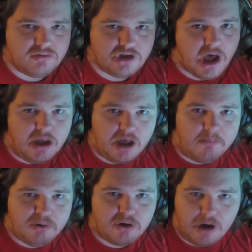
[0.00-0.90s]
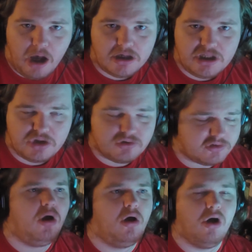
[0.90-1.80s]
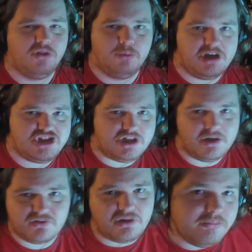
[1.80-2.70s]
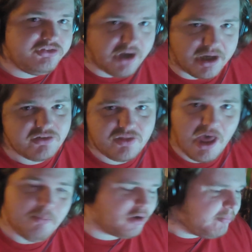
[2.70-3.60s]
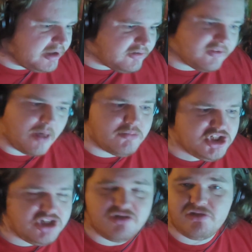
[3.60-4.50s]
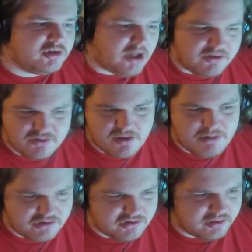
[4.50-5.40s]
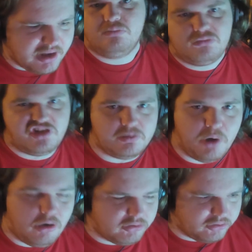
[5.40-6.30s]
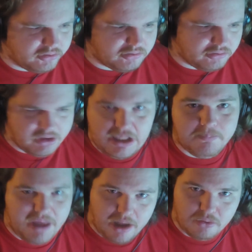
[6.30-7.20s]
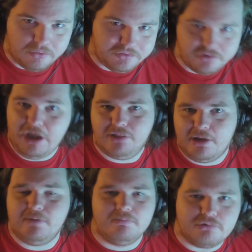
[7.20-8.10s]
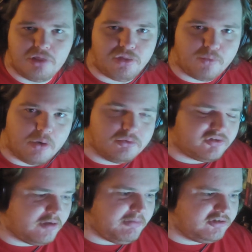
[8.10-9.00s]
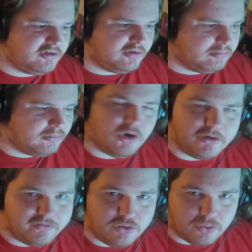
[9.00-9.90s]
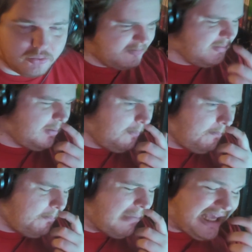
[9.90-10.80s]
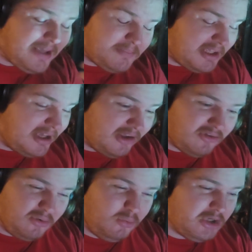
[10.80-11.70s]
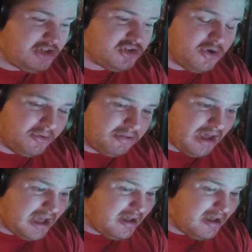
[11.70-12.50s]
cut up her onions all the way. She doesn't dice them or mince them. She just cuts them into like smaller little like petals and then throws them into her food. Maybe it's a regional thing.